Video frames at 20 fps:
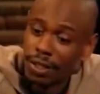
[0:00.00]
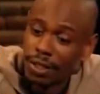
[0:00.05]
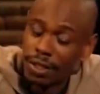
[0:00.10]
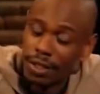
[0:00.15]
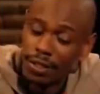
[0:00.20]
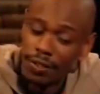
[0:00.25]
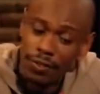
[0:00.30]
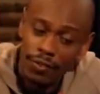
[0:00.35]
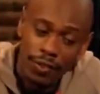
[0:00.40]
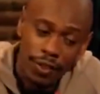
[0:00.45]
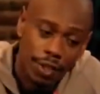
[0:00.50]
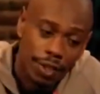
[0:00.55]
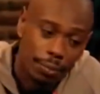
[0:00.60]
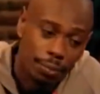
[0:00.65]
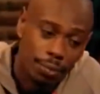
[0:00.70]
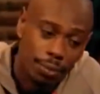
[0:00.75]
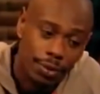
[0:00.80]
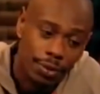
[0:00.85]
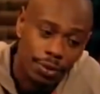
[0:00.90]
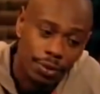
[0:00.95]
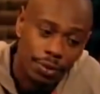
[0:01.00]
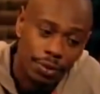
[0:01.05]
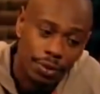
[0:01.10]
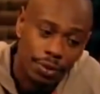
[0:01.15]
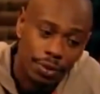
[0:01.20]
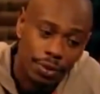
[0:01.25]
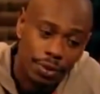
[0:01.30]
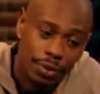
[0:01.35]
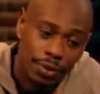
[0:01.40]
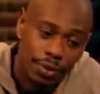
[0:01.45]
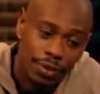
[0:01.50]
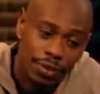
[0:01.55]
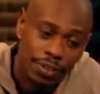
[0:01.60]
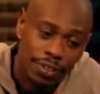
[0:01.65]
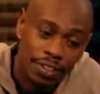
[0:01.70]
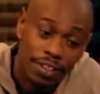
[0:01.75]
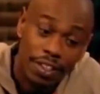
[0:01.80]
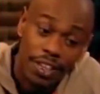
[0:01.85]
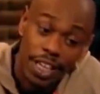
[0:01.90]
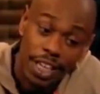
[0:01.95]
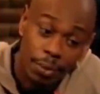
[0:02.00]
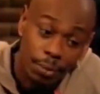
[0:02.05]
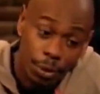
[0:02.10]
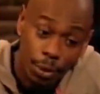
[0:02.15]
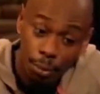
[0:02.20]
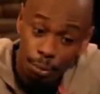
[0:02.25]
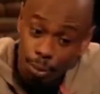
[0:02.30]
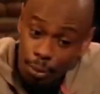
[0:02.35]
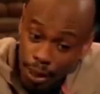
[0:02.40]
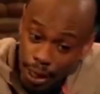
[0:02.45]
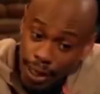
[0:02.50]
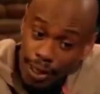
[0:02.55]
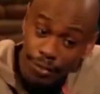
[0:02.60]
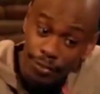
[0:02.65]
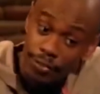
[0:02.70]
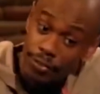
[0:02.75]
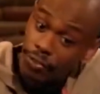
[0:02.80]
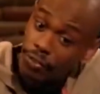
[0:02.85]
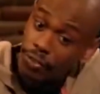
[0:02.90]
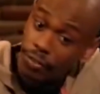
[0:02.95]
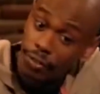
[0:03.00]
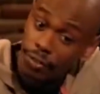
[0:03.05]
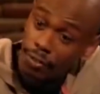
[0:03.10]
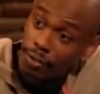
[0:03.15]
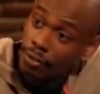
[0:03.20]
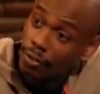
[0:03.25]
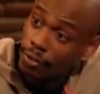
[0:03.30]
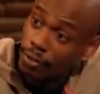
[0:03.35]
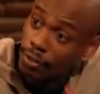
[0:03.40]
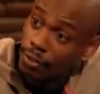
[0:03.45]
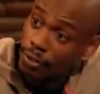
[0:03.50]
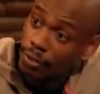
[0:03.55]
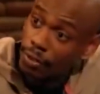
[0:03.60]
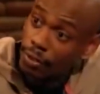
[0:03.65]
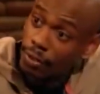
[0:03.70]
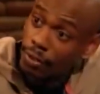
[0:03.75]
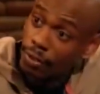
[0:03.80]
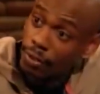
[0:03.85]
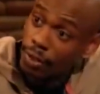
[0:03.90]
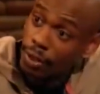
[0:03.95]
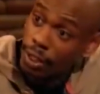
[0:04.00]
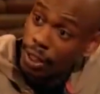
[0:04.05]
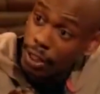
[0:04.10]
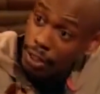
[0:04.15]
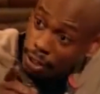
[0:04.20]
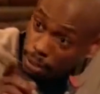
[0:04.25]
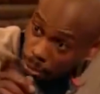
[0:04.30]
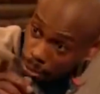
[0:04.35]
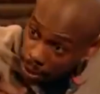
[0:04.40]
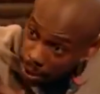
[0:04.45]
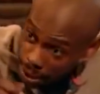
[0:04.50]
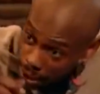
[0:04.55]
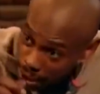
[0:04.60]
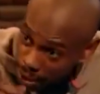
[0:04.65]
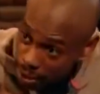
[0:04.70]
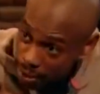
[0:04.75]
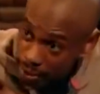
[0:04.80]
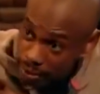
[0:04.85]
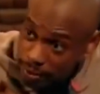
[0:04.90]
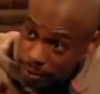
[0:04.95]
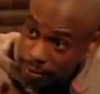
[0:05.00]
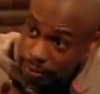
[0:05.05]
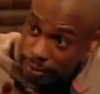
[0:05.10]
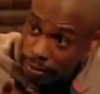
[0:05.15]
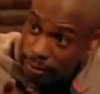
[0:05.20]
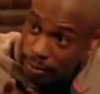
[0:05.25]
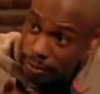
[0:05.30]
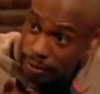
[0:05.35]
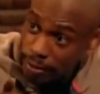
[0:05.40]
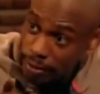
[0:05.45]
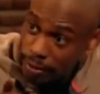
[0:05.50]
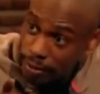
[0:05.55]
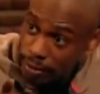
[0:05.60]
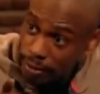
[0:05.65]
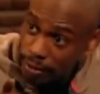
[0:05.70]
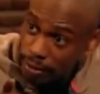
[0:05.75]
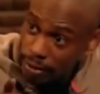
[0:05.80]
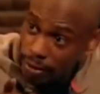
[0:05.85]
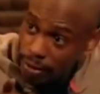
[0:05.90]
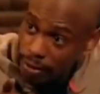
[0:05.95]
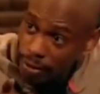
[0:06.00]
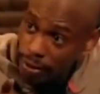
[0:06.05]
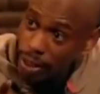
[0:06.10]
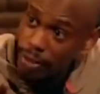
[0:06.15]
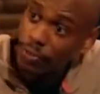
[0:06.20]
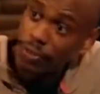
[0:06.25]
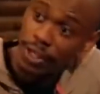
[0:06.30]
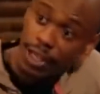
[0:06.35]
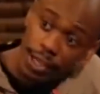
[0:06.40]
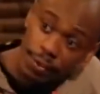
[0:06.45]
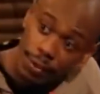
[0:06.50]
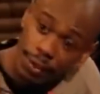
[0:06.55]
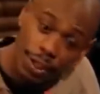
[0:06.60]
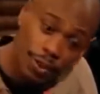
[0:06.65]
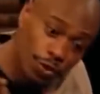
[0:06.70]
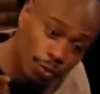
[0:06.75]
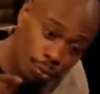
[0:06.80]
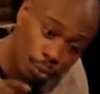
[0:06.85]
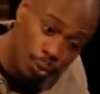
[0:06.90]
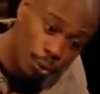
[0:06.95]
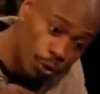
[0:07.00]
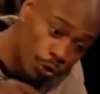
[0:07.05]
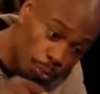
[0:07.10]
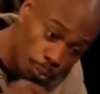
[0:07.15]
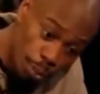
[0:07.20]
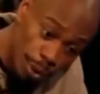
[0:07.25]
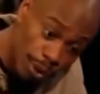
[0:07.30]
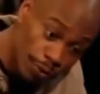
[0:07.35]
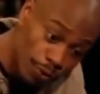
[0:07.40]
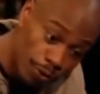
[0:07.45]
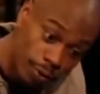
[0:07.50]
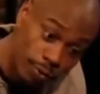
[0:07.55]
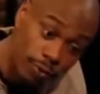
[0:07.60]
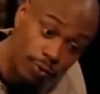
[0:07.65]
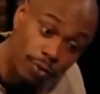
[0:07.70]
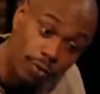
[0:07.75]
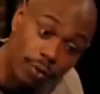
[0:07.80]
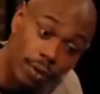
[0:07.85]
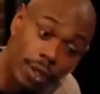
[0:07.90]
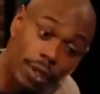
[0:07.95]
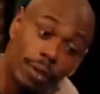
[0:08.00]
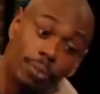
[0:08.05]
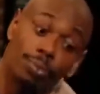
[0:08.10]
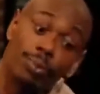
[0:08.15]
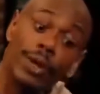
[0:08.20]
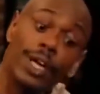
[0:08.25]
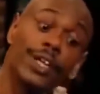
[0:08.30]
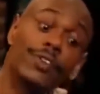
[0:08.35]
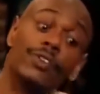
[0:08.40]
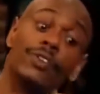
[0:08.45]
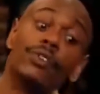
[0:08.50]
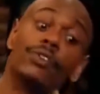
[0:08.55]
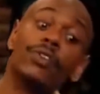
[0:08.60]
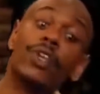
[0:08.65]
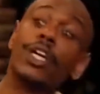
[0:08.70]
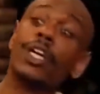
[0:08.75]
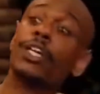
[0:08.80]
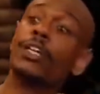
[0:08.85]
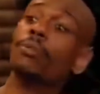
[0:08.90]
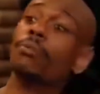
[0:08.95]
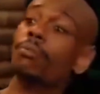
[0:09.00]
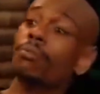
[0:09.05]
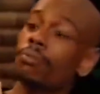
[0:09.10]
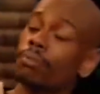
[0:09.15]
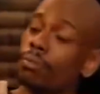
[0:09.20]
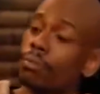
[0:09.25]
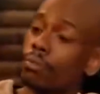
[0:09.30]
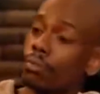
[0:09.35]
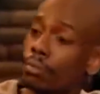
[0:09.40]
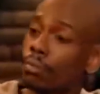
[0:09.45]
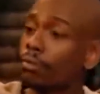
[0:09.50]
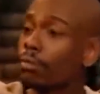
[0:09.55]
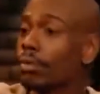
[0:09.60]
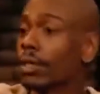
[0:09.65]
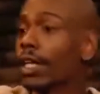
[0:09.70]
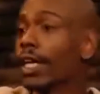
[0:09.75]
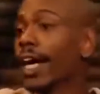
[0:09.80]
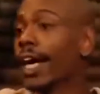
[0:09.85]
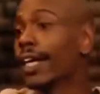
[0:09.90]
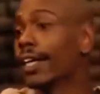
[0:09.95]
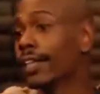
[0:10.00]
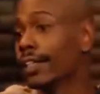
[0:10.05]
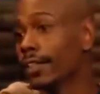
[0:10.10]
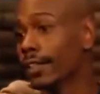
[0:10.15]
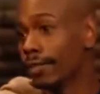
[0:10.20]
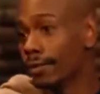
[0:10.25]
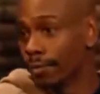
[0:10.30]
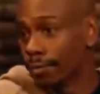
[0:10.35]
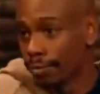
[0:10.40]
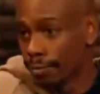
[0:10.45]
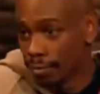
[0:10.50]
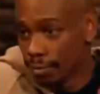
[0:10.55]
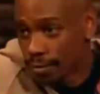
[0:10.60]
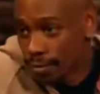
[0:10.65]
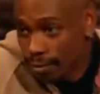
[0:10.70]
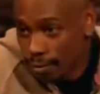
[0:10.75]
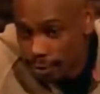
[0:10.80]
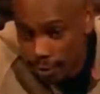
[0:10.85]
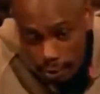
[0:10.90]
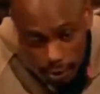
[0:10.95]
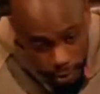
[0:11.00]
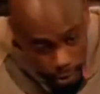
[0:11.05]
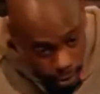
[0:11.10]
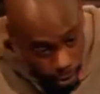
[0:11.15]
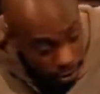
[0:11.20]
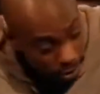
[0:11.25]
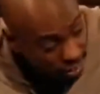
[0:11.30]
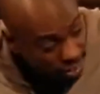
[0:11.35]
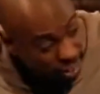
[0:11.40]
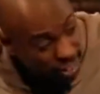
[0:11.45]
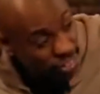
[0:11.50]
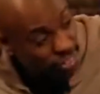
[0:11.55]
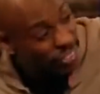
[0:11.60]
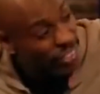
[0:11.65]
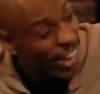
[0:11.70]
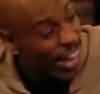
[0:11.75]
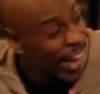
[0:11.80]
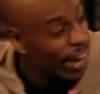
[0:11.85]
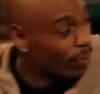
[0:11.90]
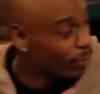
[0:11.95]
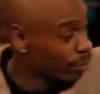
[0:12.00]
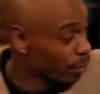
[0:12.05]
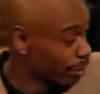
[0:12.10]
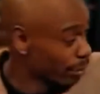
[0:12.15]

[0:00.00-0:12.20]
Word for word: He said, But name your price in the beginning. If it ever gets more expensive than the price you name, get out of there. Mm -hmm thus Africa.